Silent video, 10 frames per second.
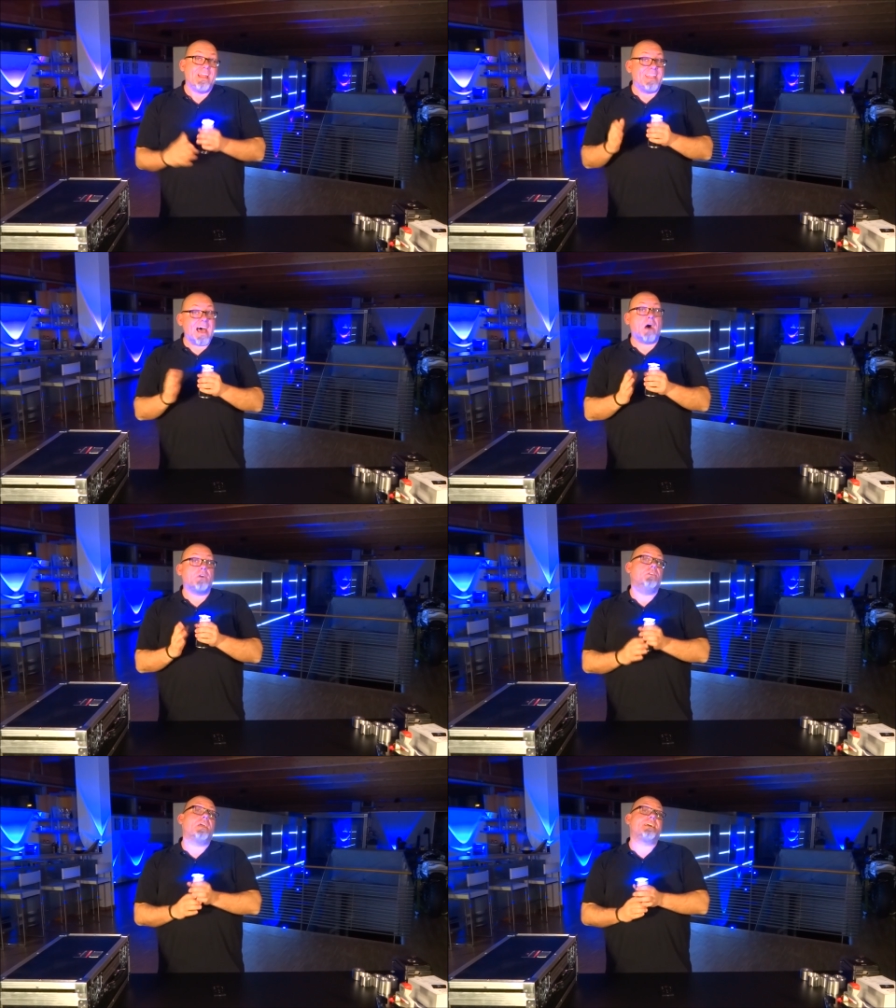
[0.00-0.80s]

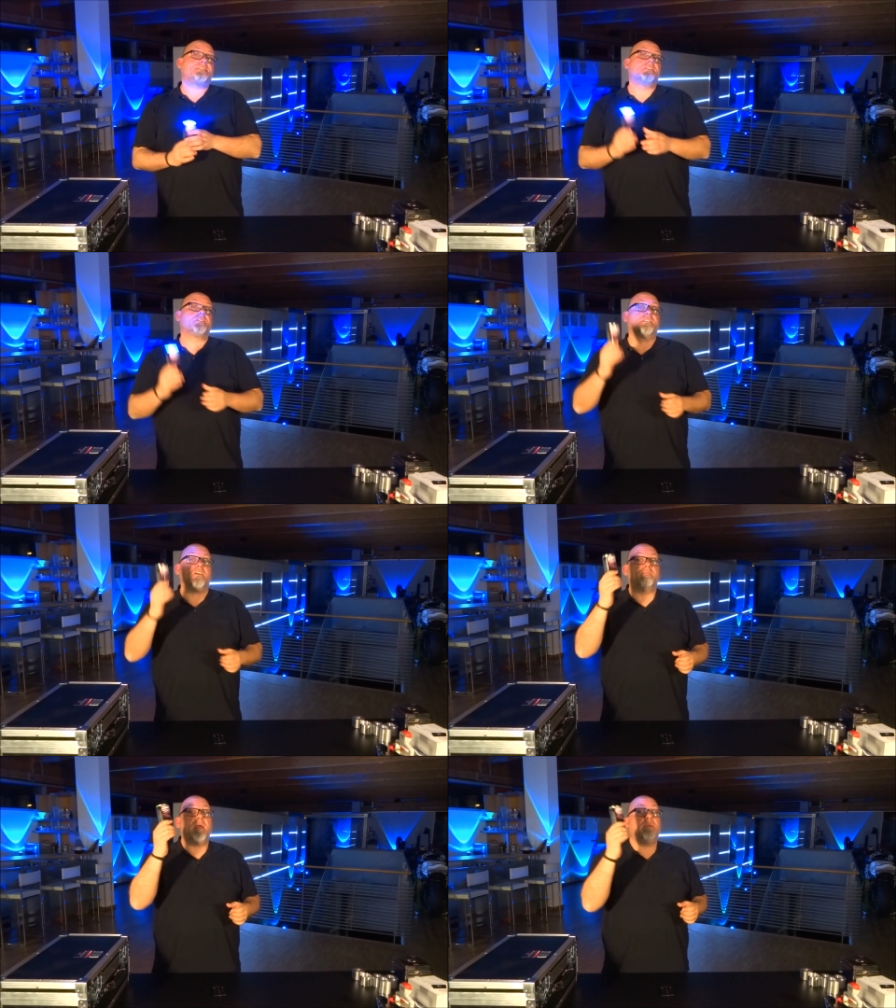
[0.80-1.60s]
Now, you're asking
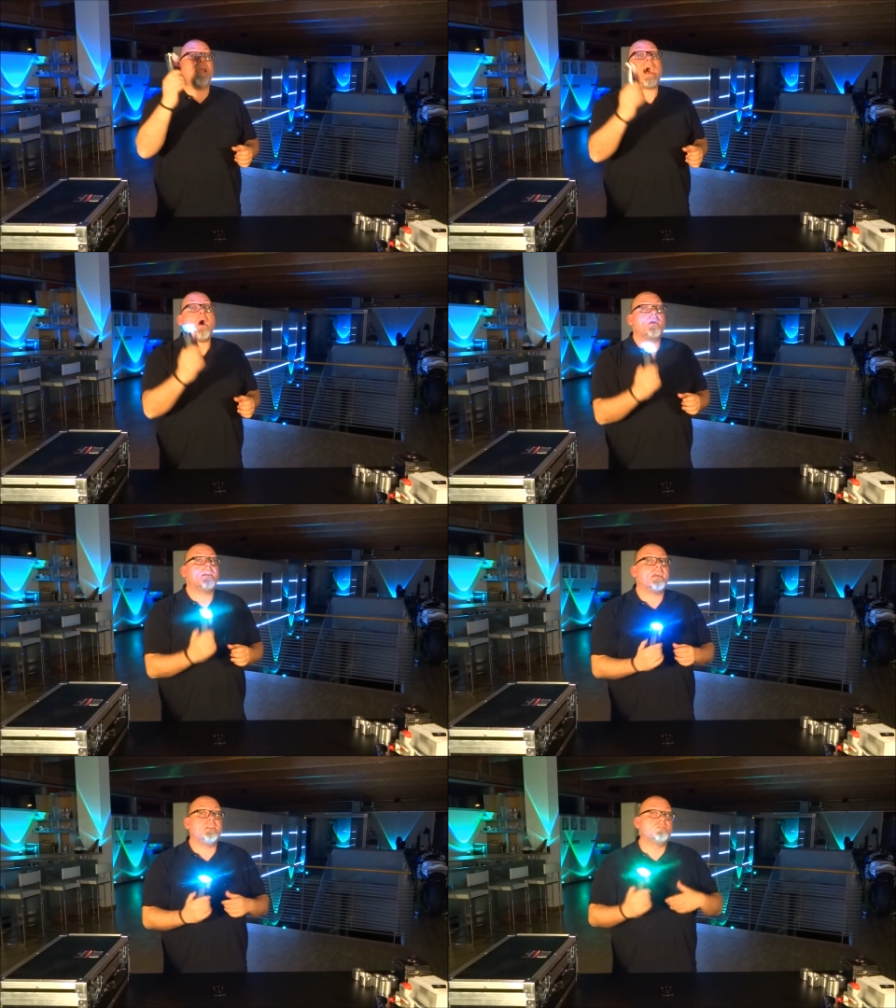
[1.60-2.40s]
yourself maybe, how
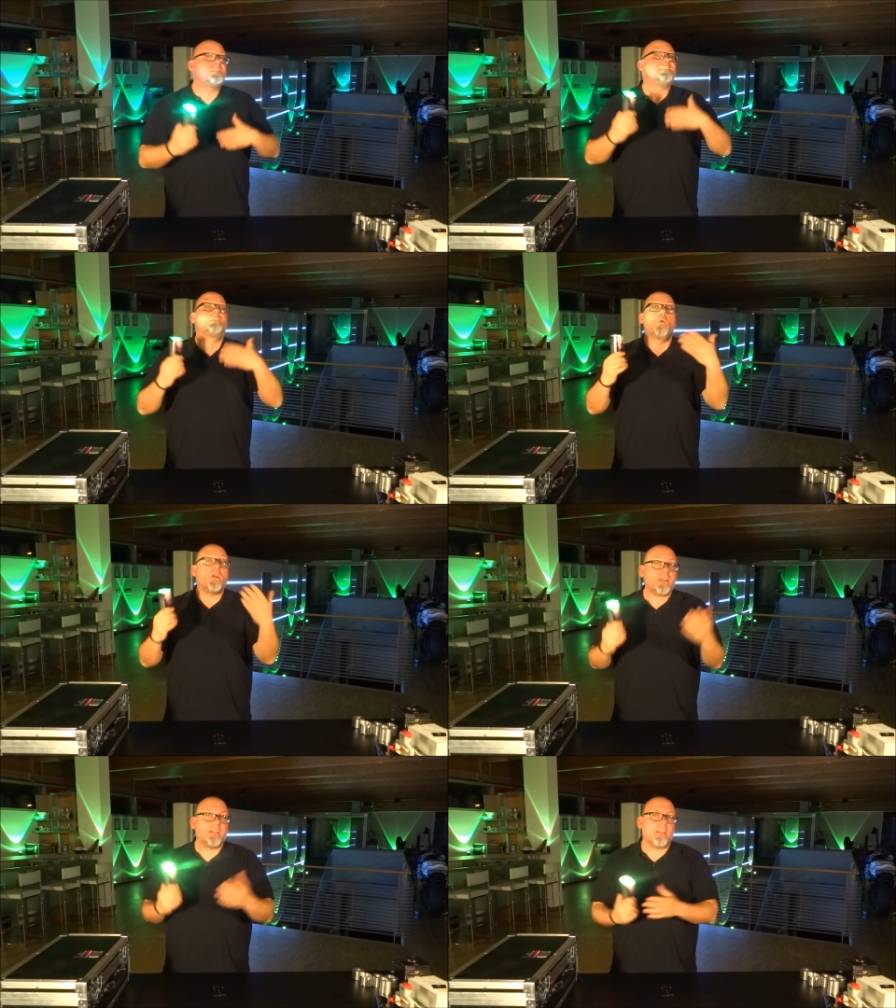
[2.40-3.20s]
can I use these?
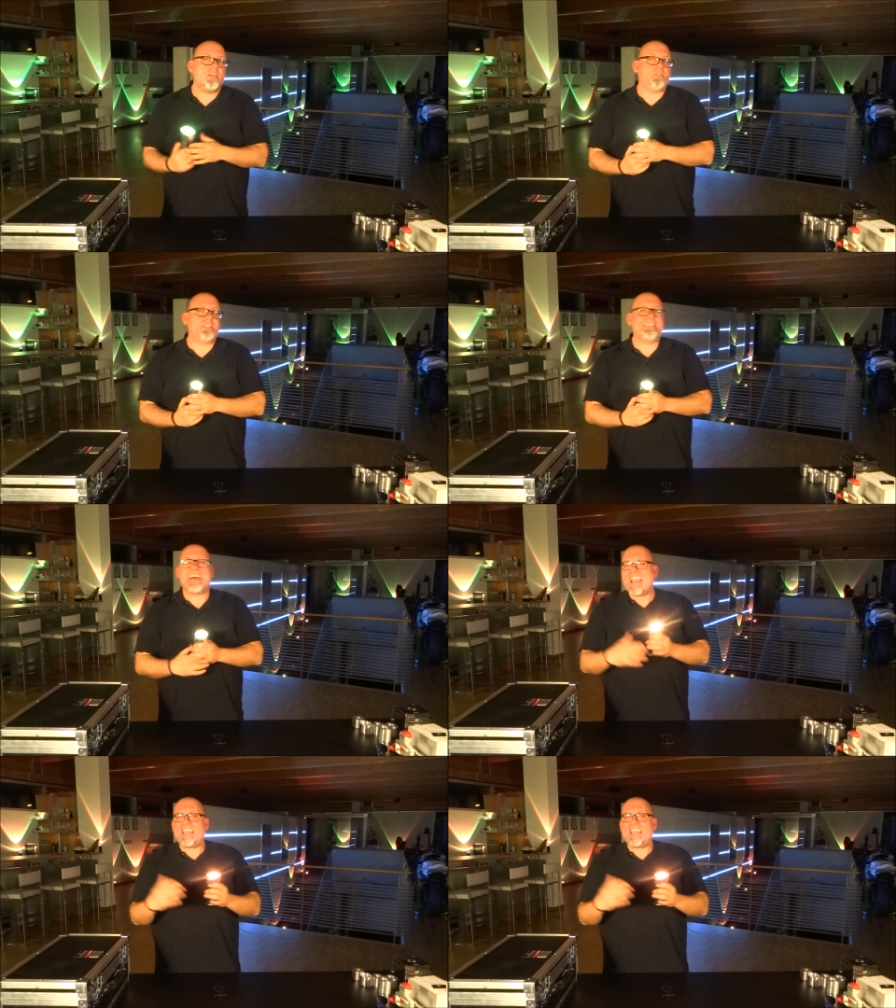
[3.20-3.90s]
Where can I use these? I